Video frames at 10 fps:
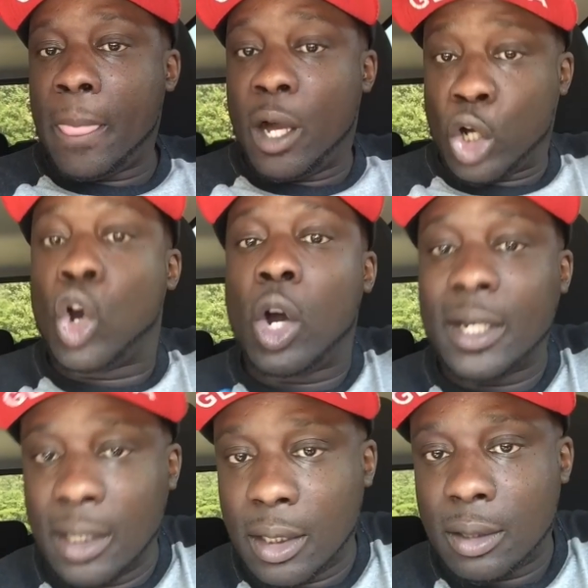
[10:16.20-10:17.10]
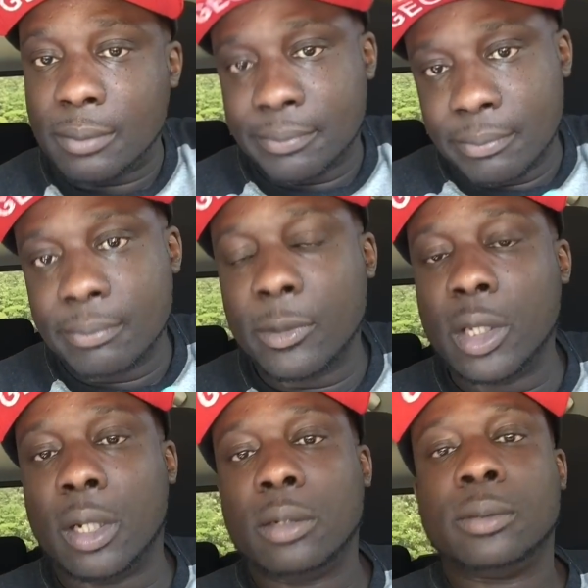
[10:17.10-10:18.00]
accordingly, you
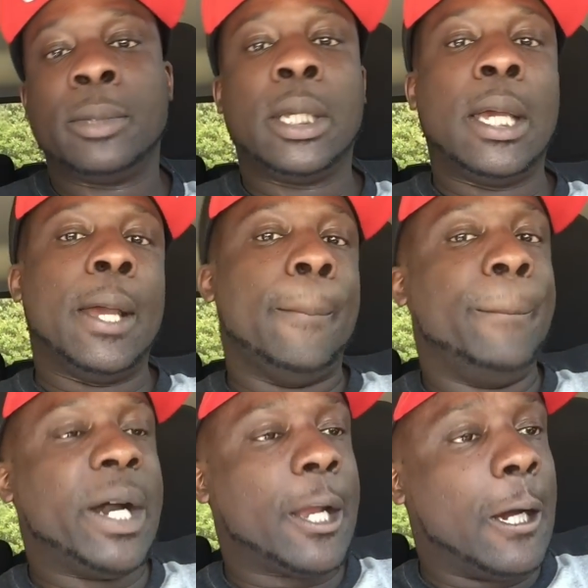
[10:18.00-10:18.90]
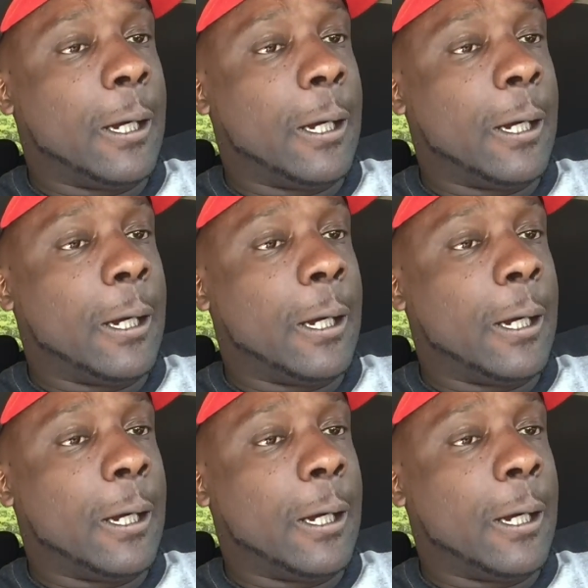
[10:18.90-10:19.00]
know. But